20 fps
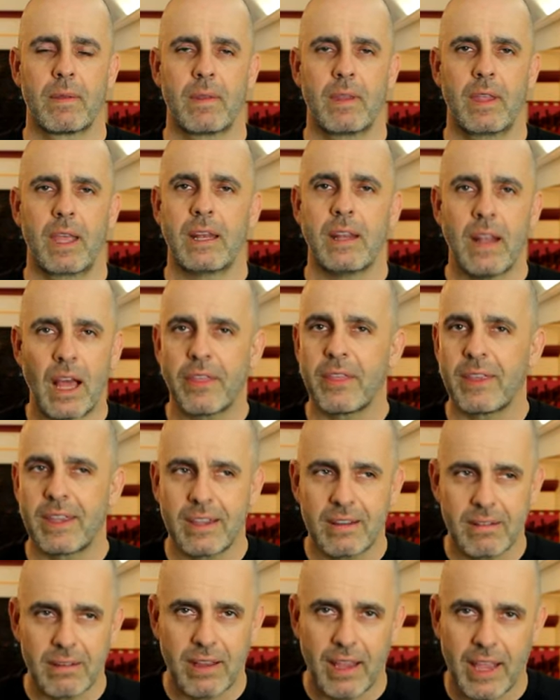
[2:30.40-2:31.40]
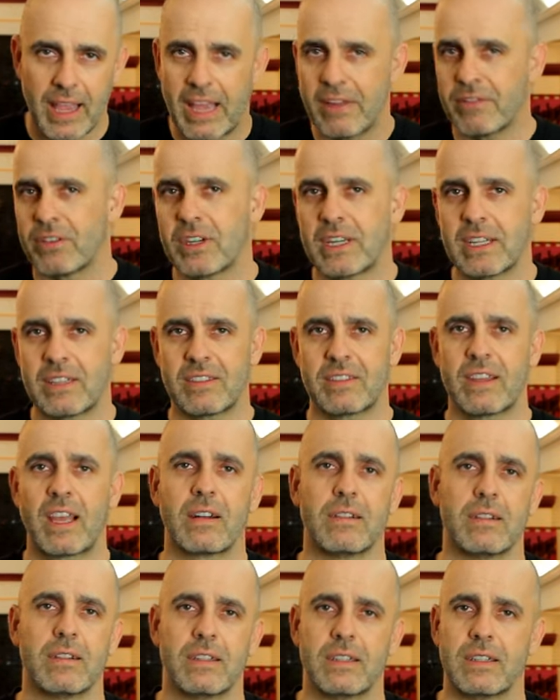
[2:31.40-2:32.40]
And nothing ever gets
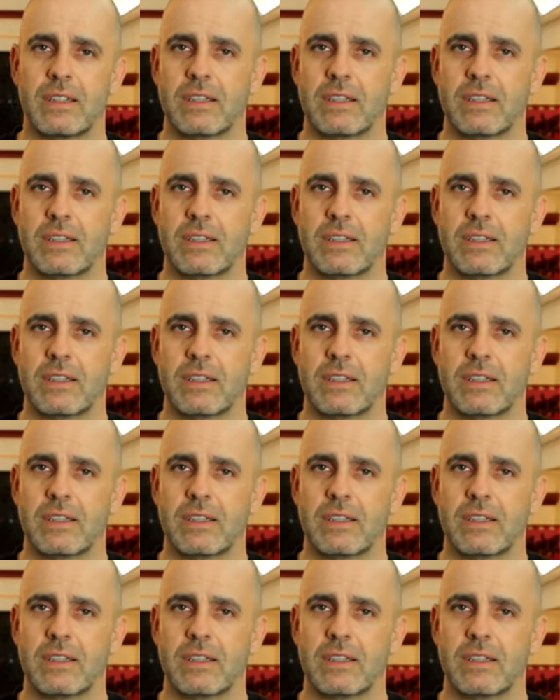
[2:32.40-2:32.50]
settled.